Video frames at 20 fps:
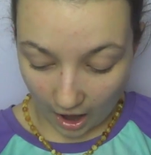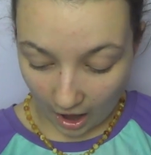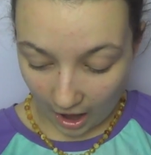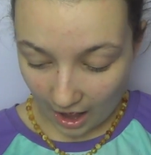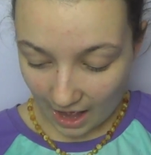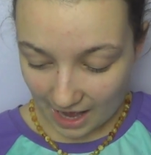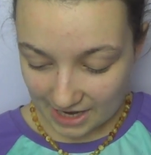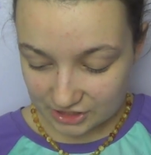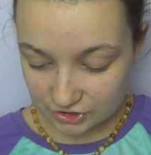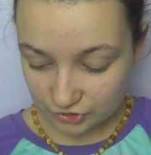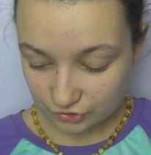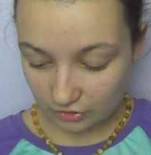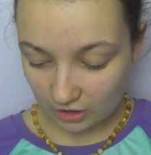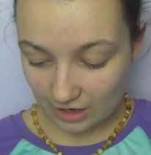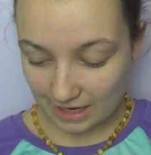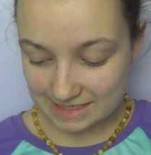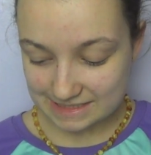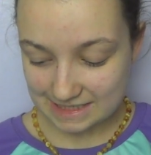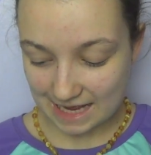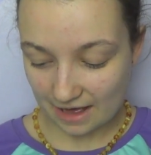I
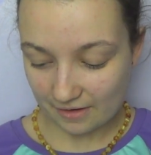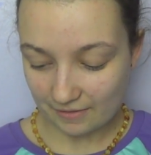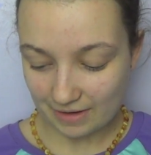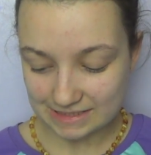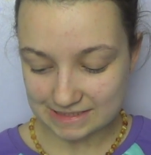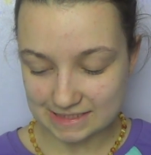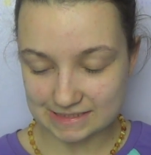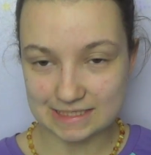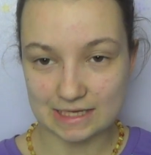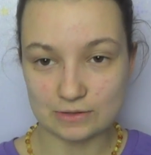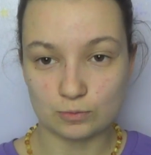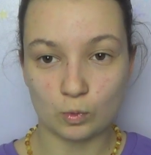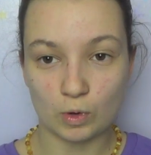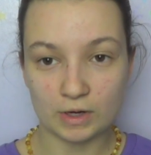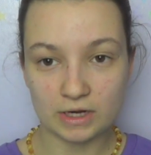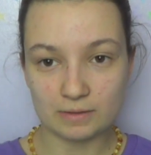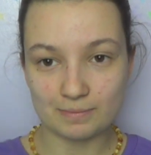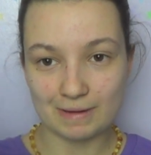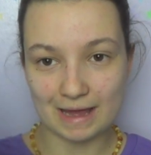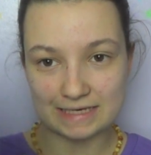tried out, as I said,
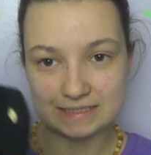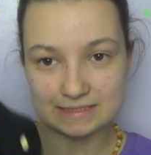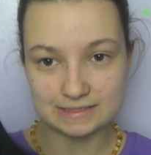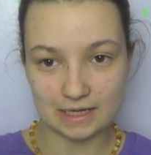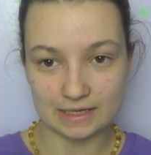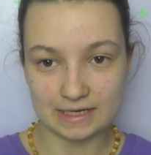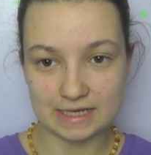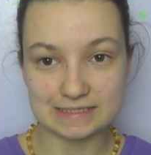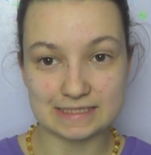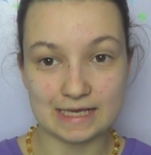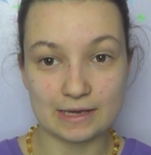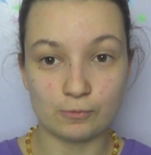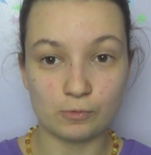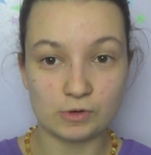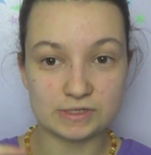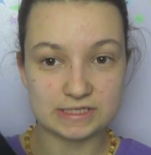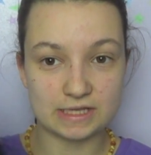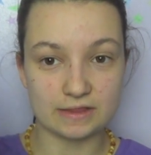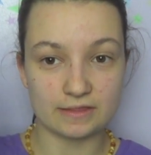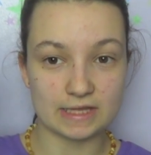one of the panty liners. It
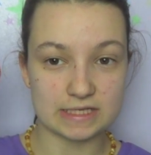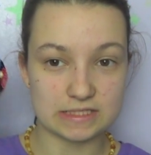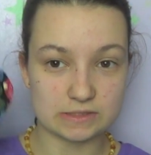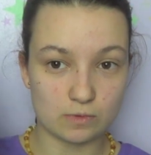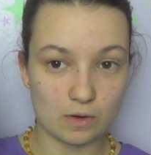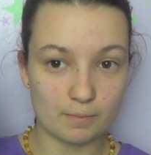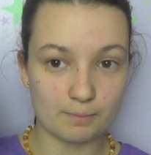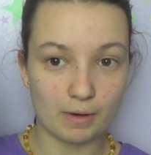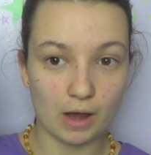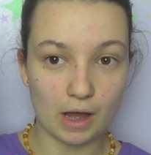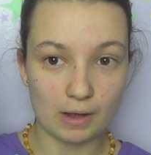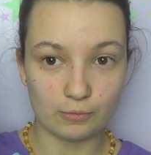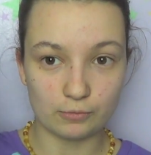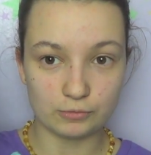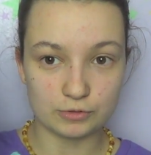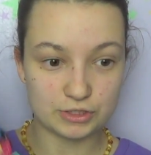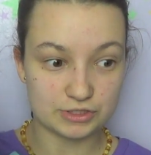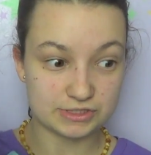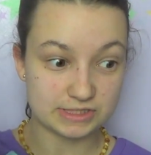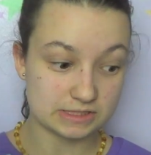wasn't this one, but I
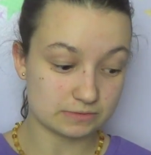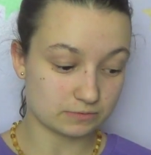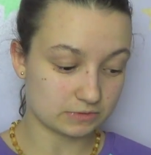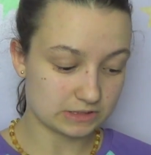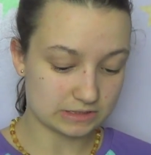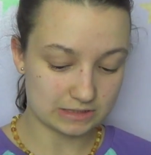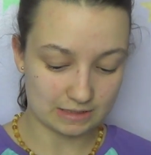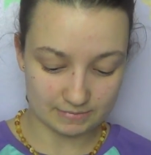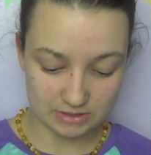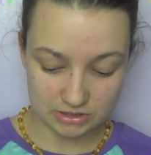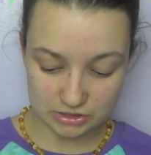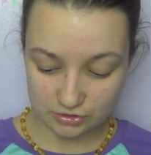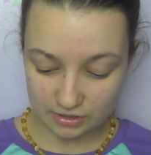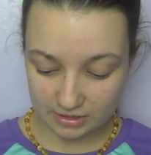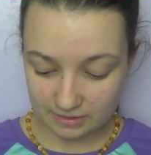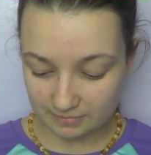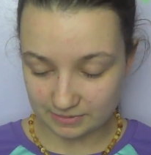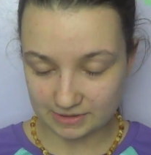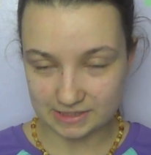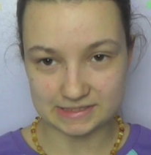will use this one to
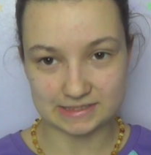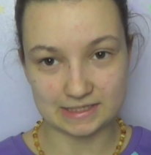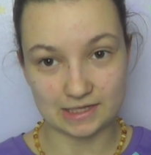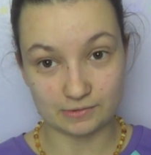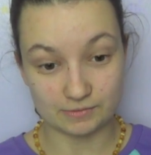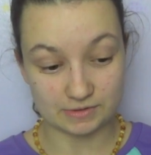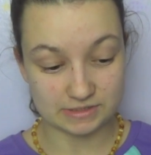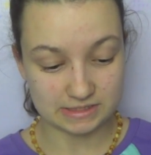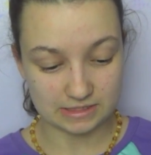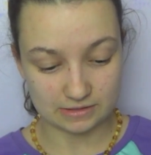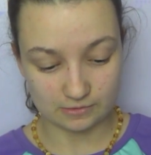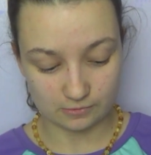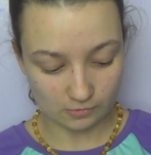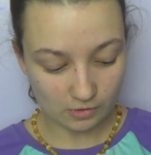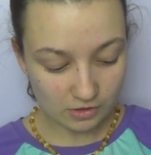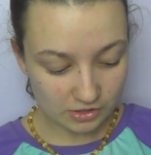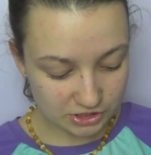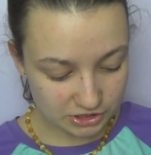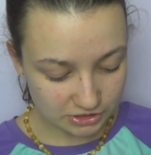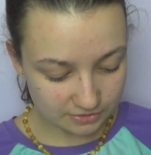demonstrate because the other one's in the
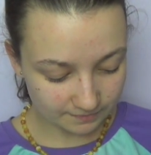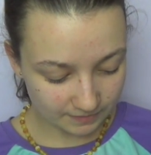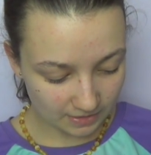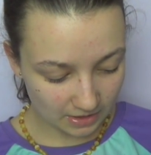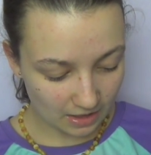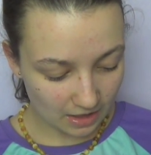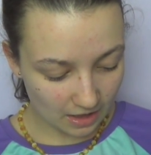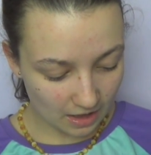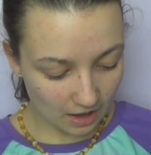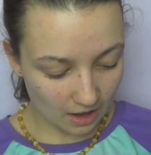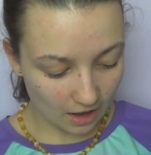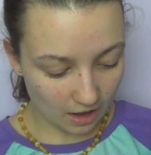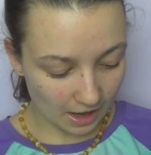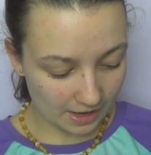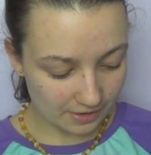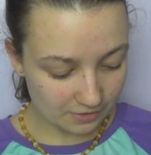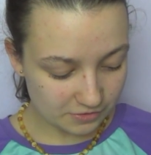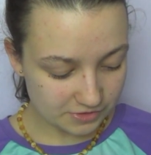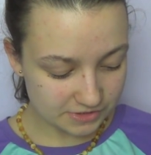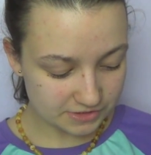wash.
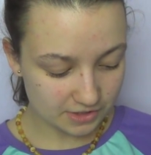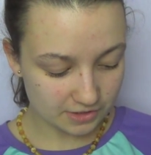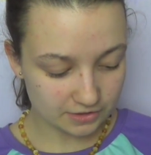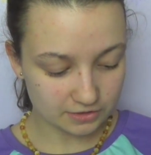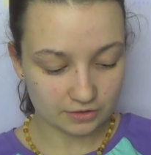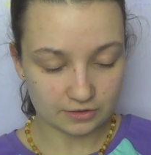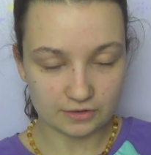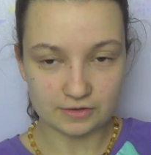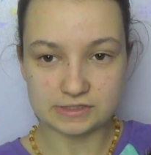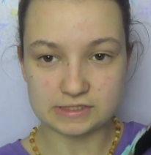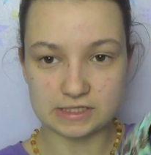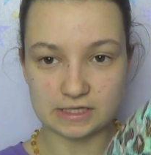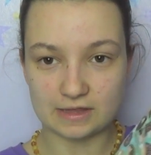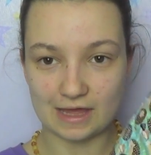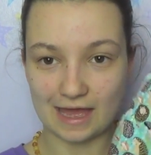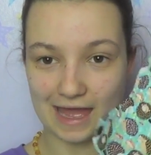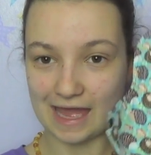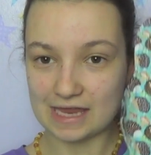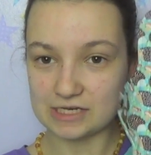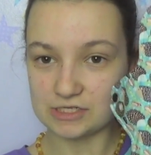I also used
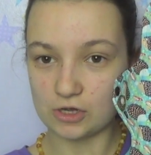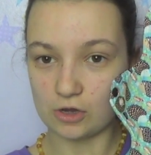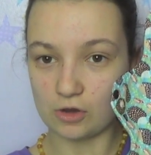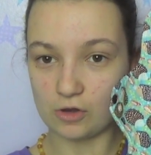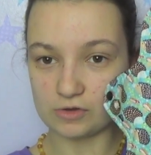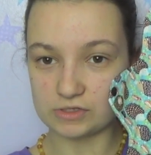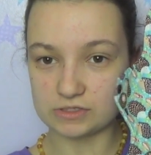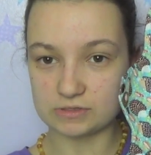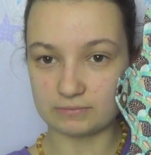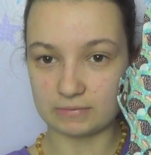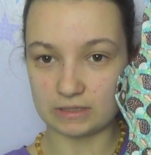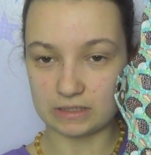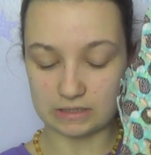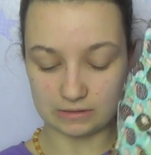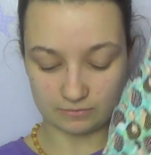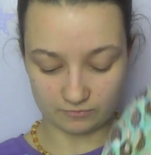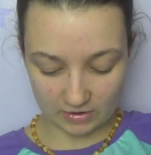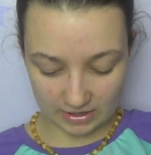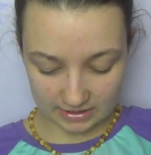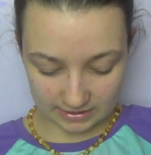the Hedgehog's
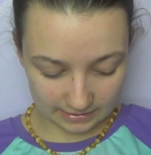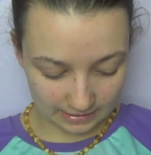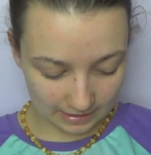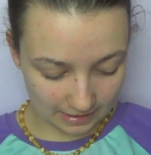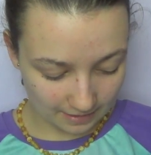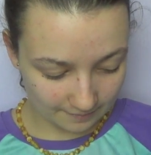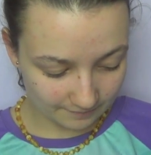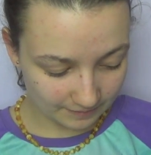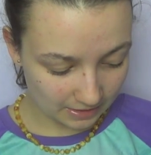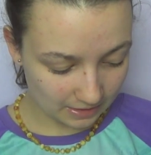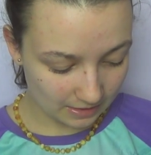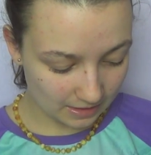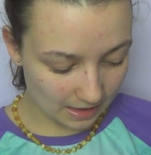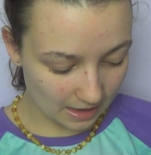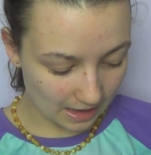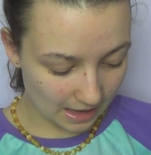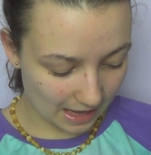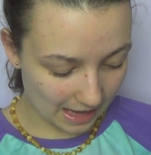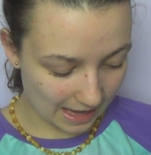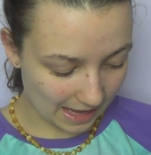medium regular,
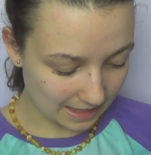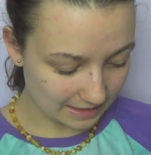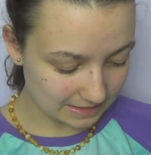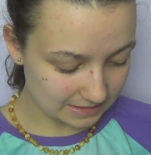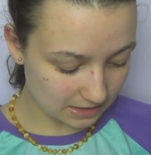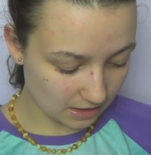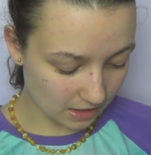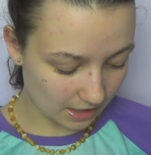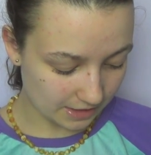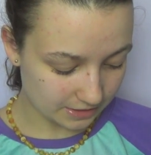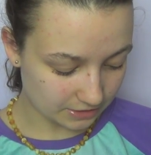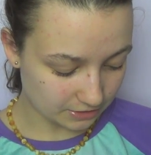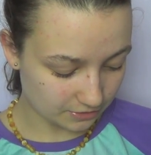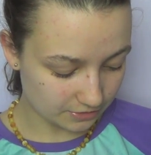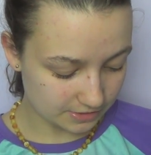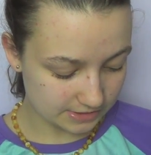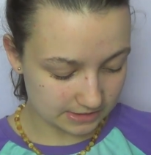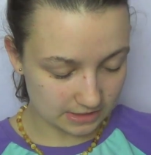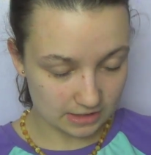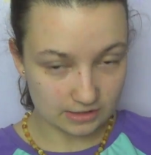and I
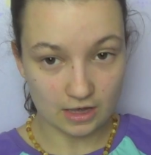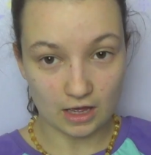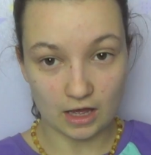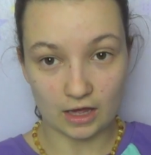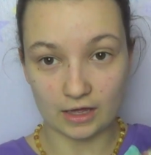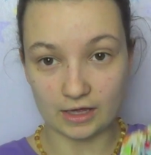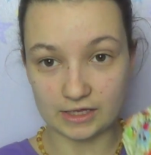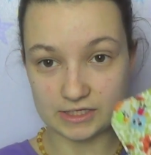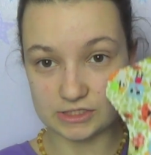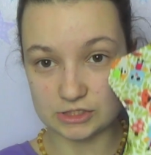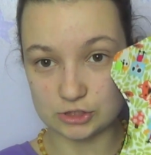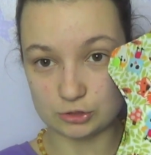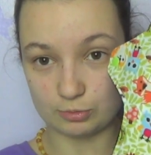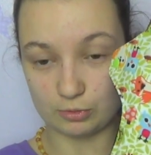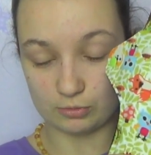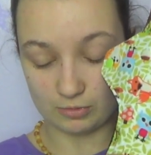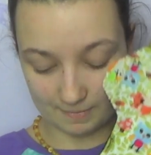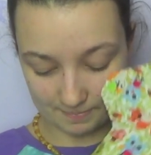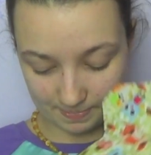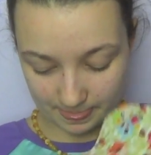used her
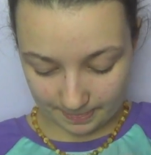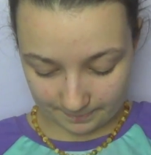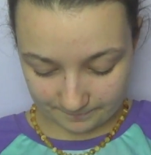super one.